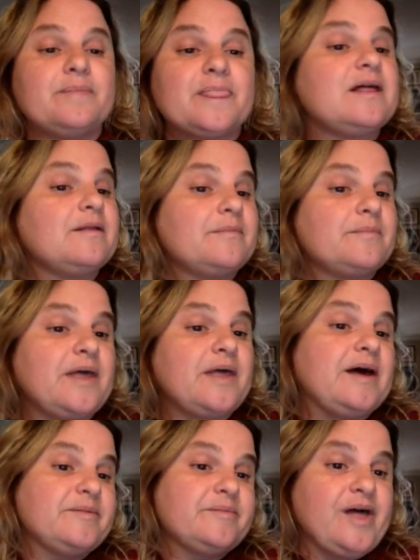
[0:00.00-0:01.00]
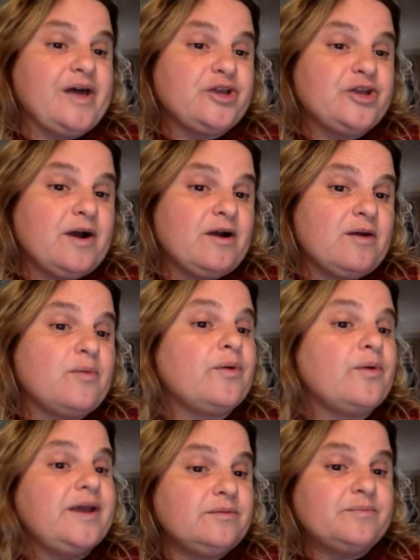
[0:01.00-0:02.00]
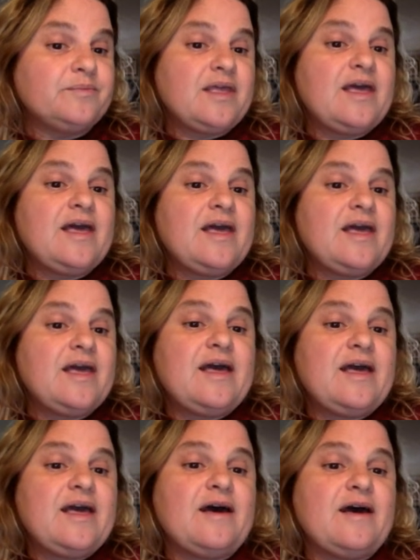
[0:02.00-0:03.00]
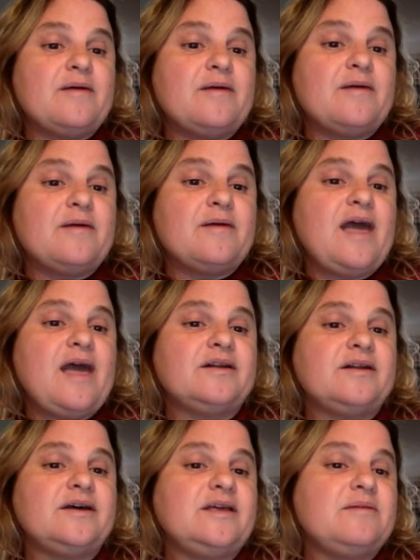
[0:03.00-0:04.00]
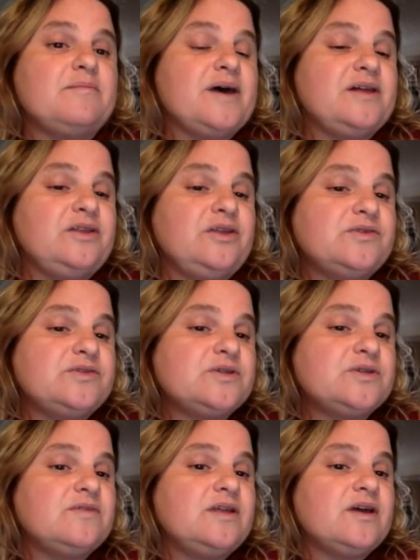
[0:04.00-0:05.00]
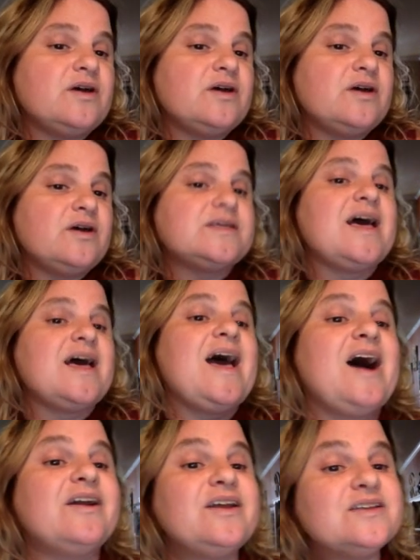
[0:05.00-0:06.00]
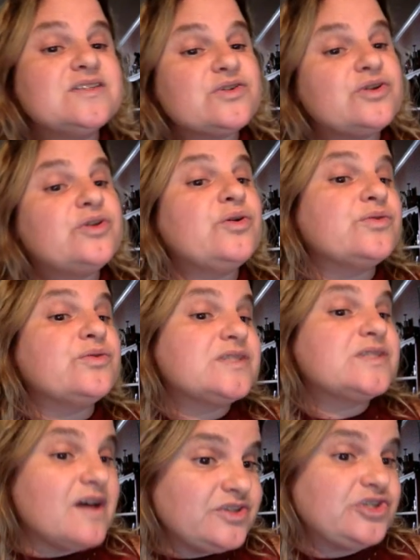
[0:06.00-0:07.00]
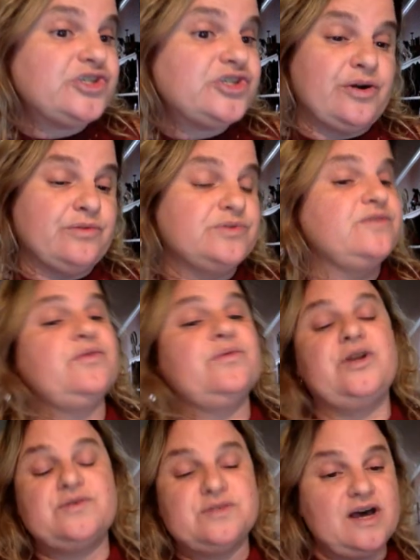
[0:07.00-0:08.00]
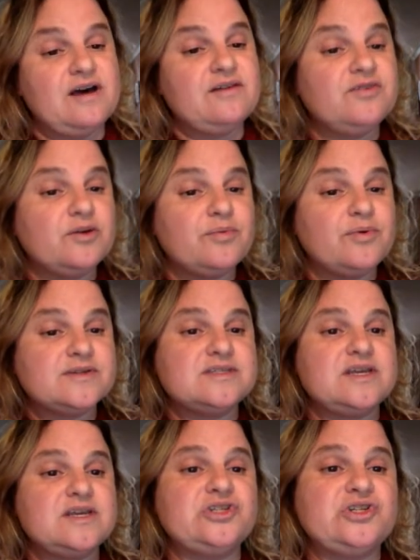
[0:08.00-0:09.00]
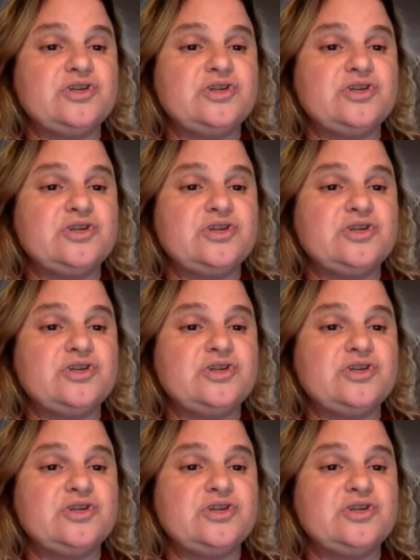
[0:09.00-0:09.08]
like your PowerPoint, how to embed YouTube videos, how to insert a Google slideshow. So if you want to use that for your presentation, you can.